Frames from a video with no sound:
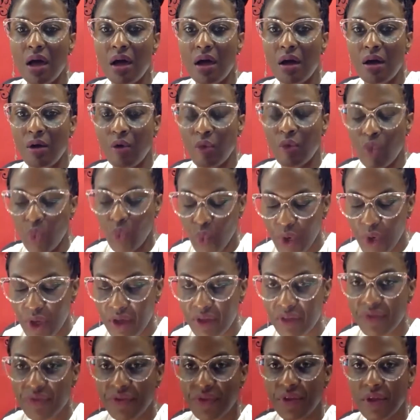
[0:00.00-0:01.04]

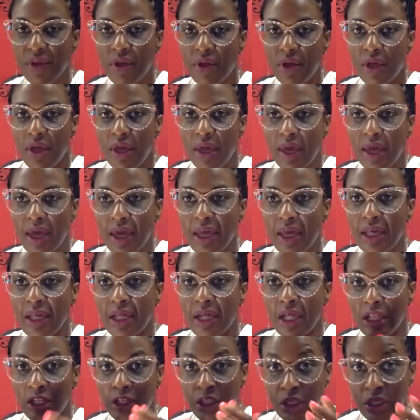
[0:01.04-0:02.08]
with a
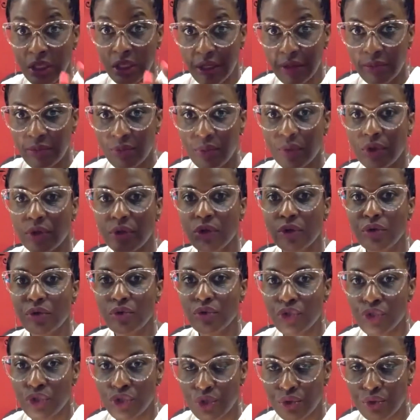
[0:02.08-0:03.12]
liberal
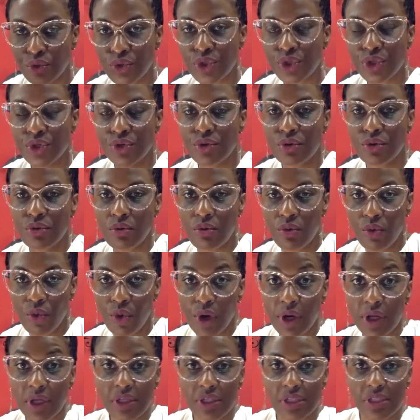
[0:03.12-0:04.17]
social
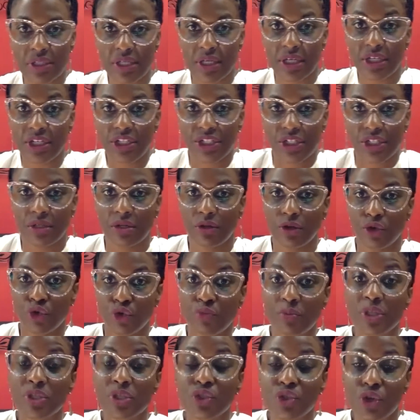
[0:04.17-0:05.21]
organization,
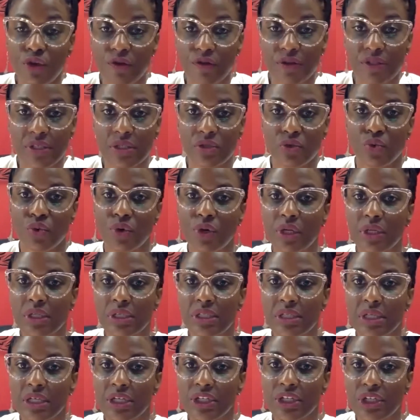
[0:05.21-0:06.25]
human services
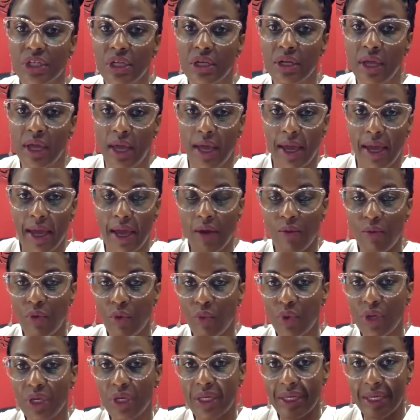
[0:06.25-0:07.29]
organization. And when
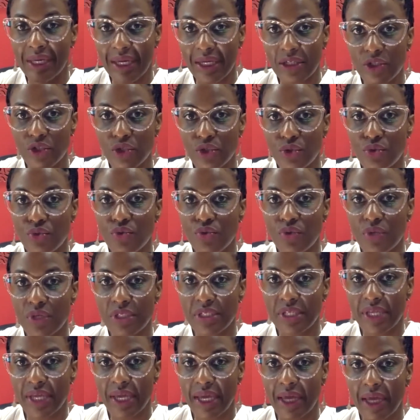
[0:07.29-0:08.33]
we get to the
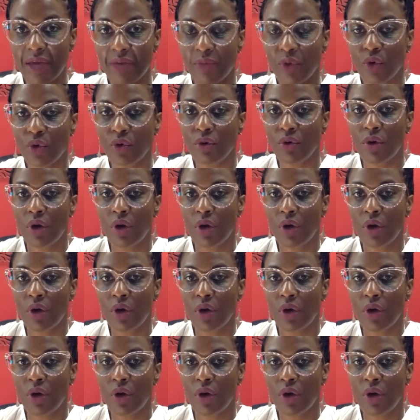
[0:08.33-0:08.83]
table,